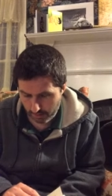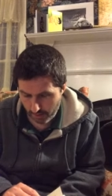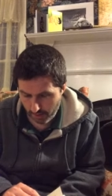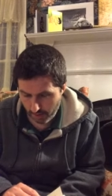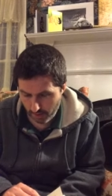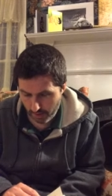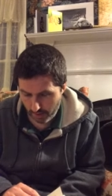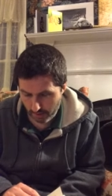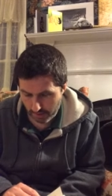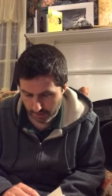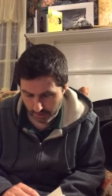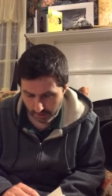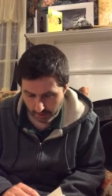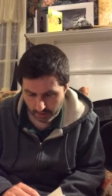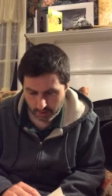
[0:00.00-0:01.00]
curry was
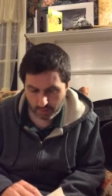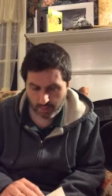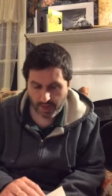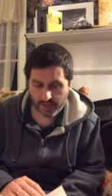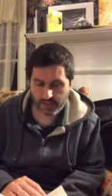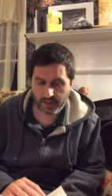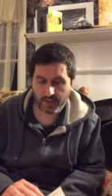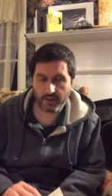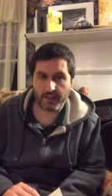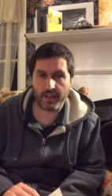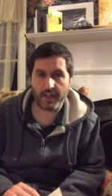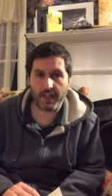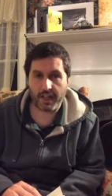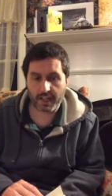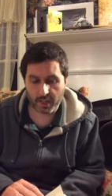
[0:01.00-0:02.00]
a little spicier
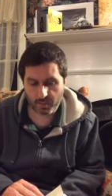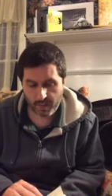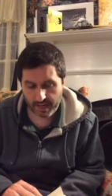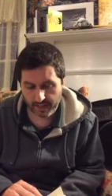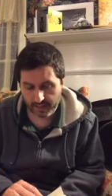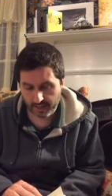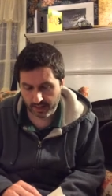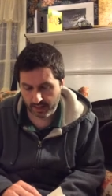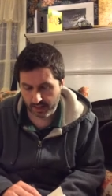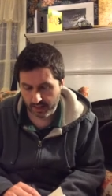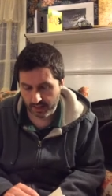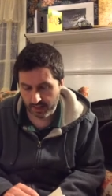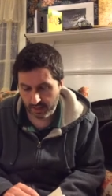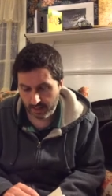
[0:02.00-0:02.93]
than I expected and